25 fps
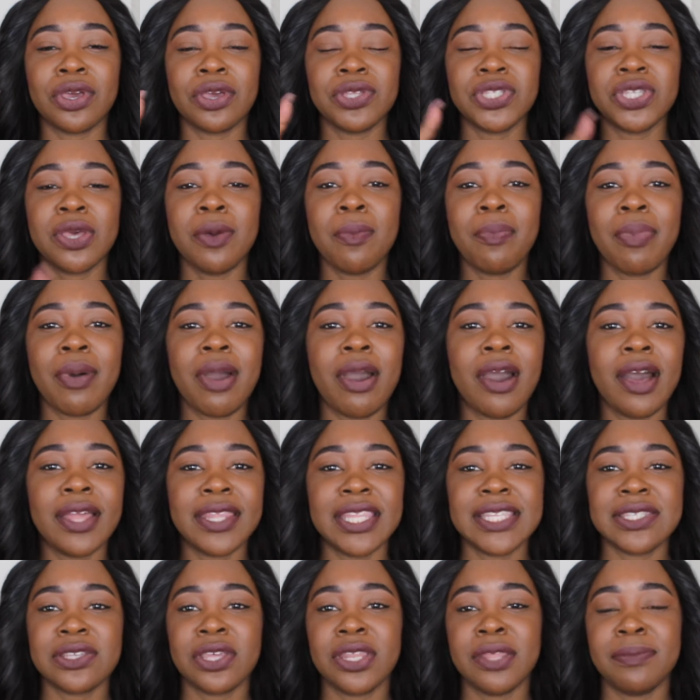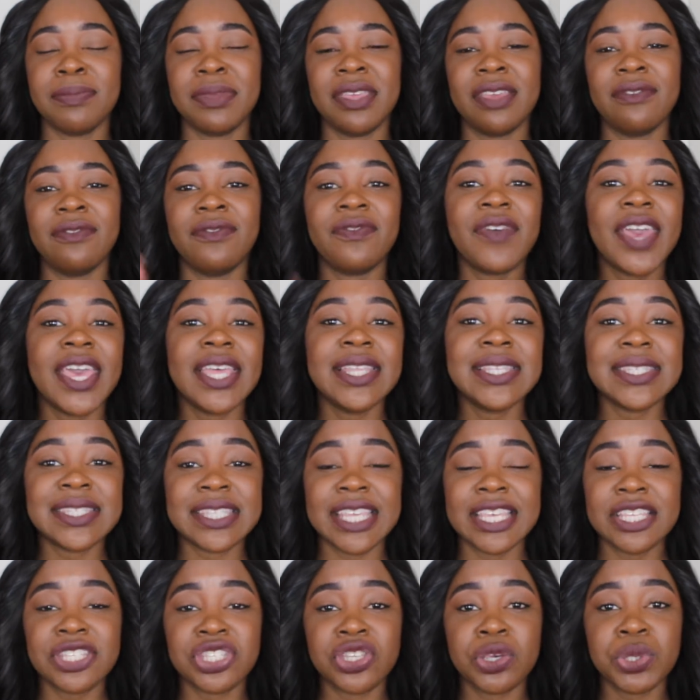go to a bar, there's gonna be
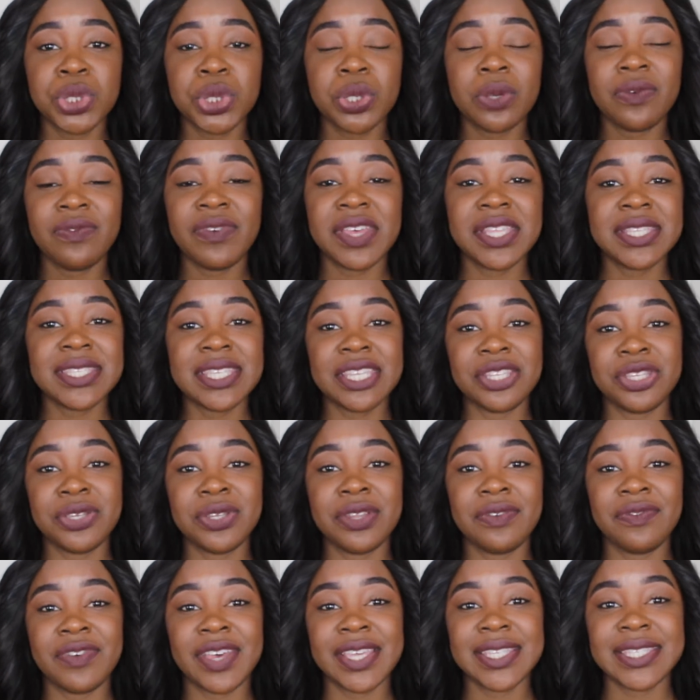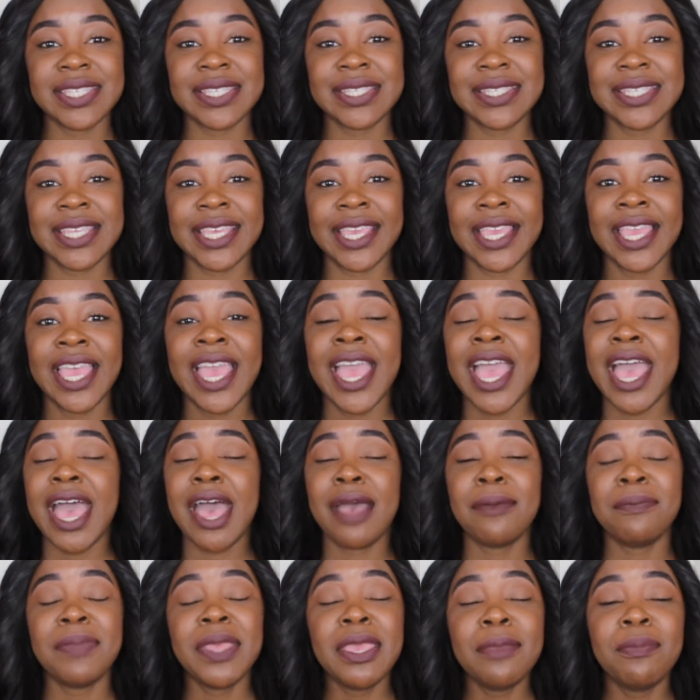events, social events in university,
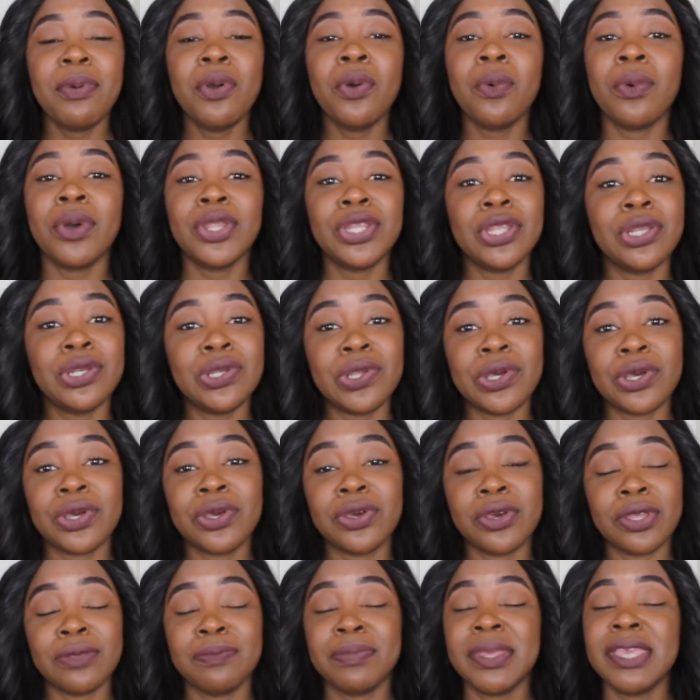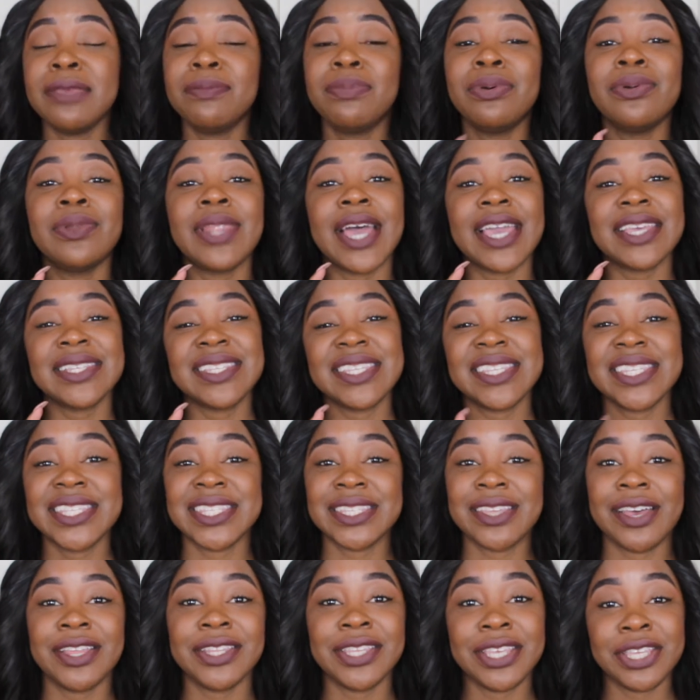and people want to look good. People like to
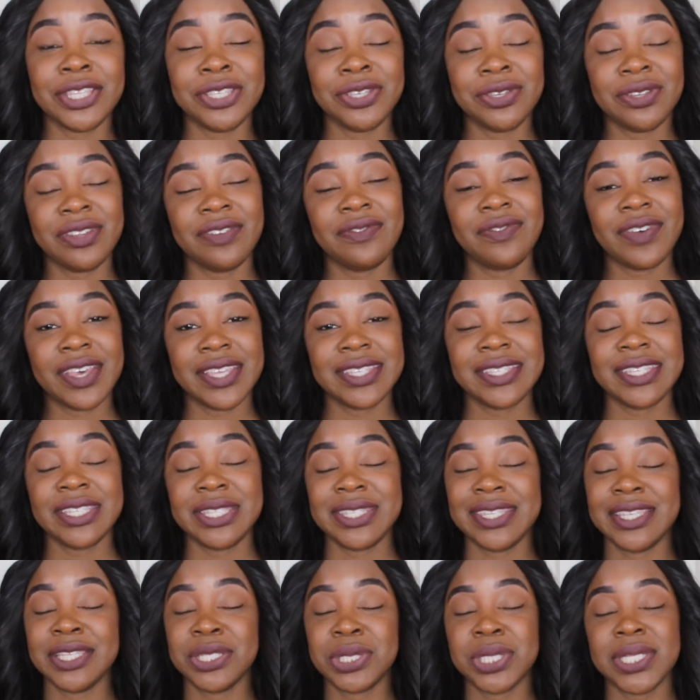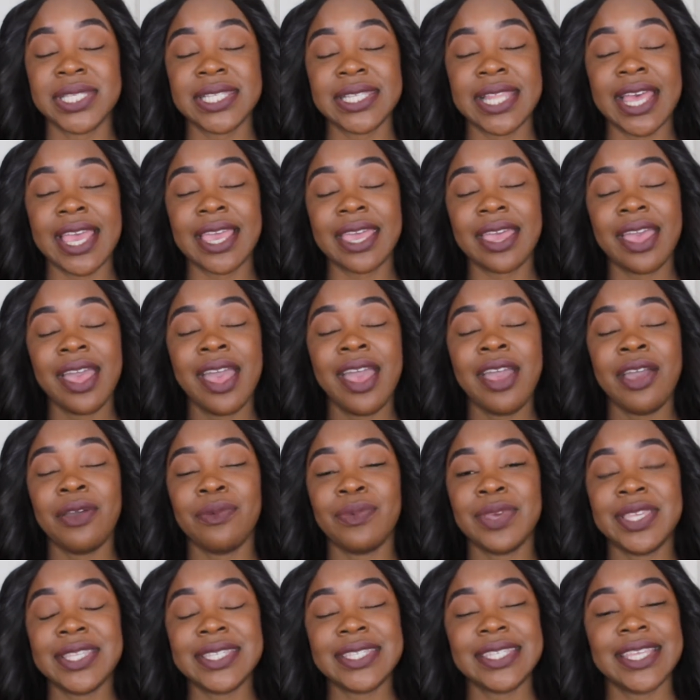stunt in university, just like
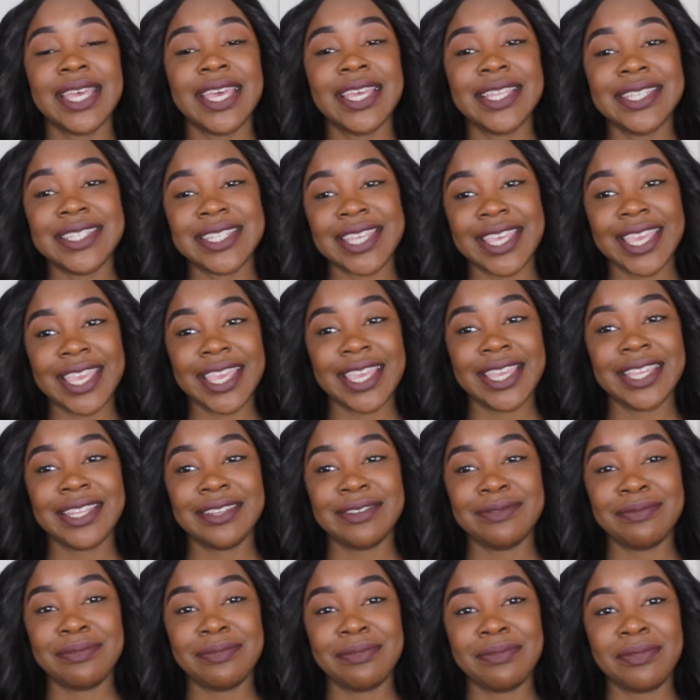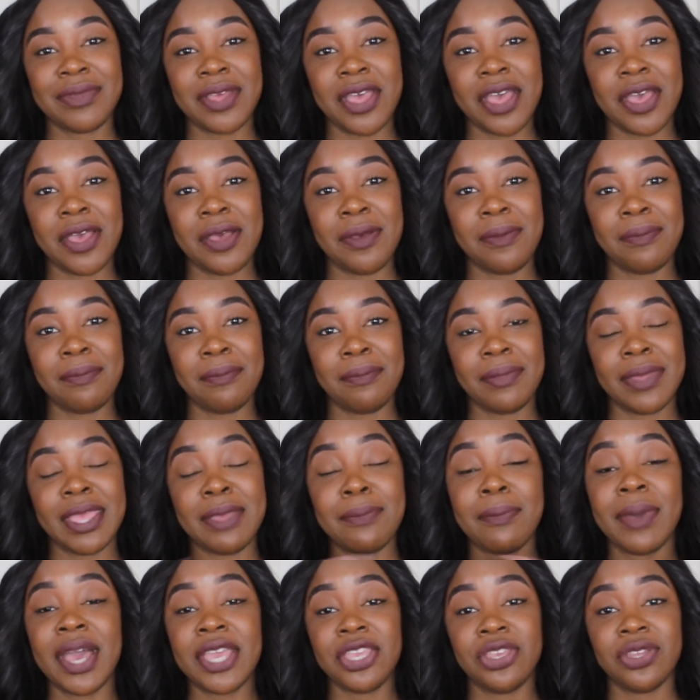we said in
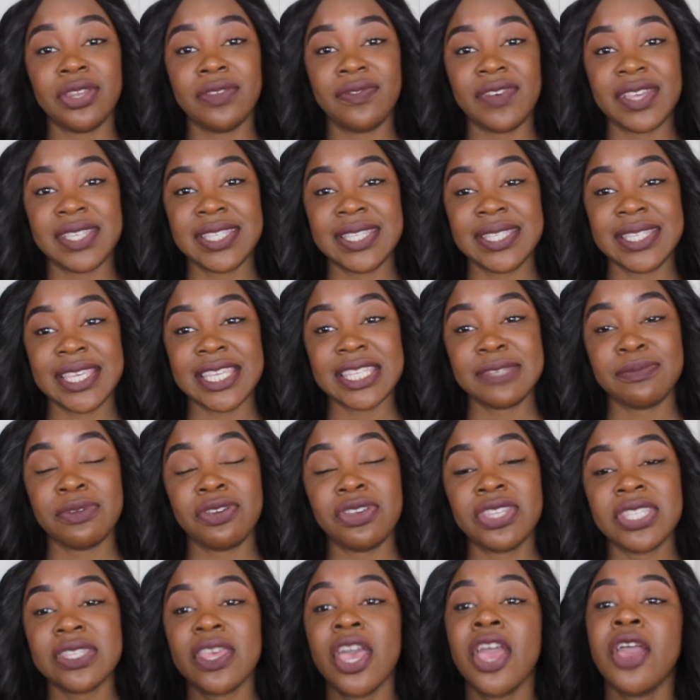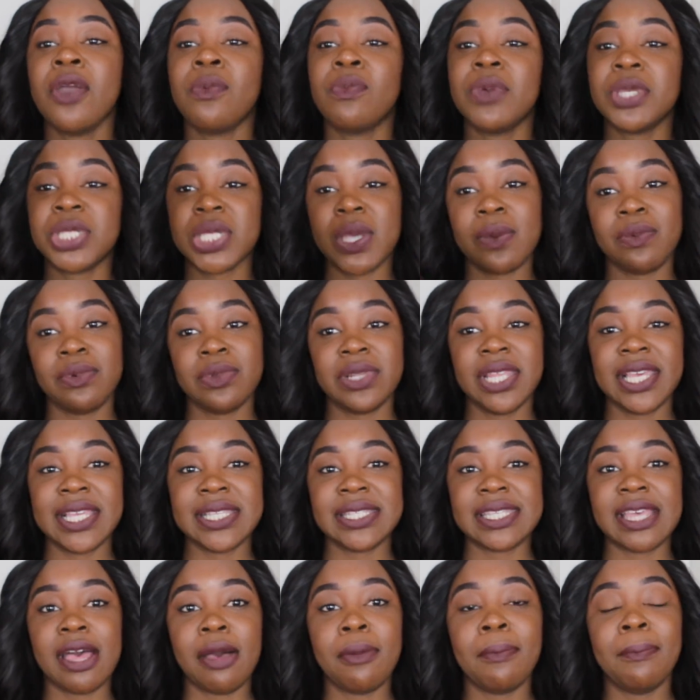my university experience, which I will
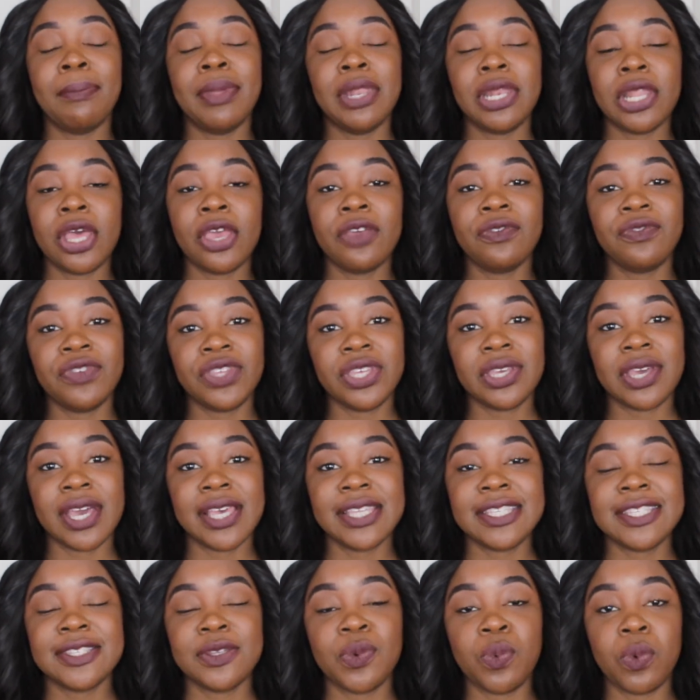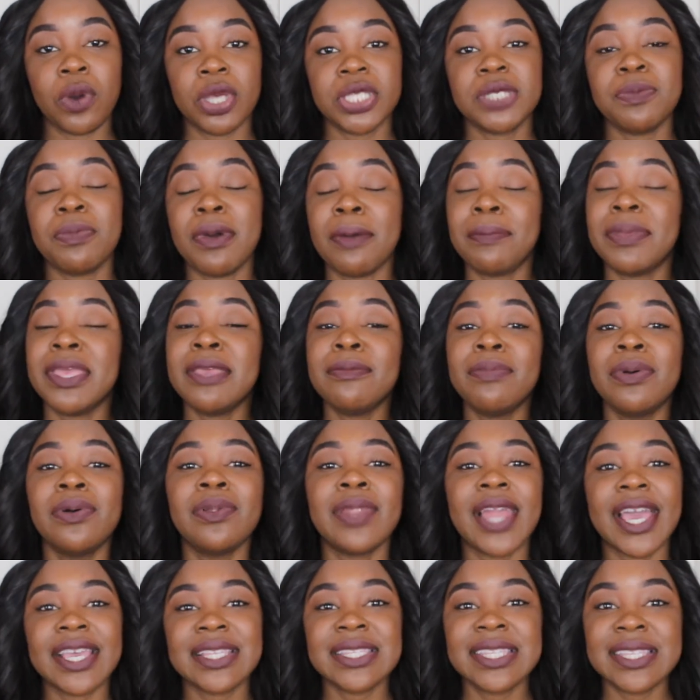link down below for you guys to watch. But people
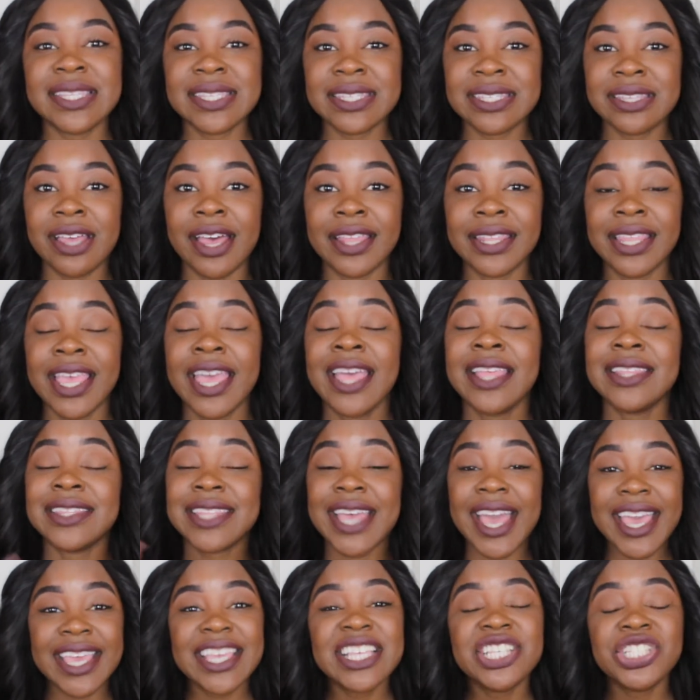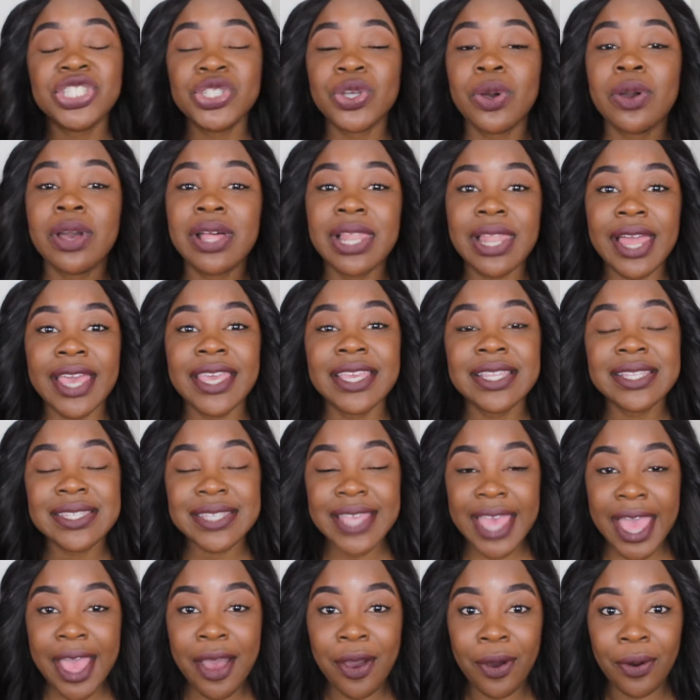like to stunt. That is your
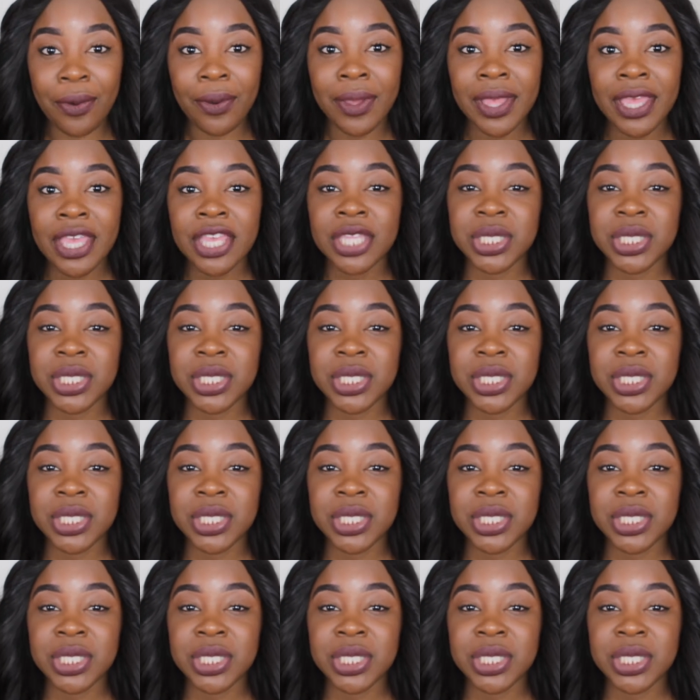clientele.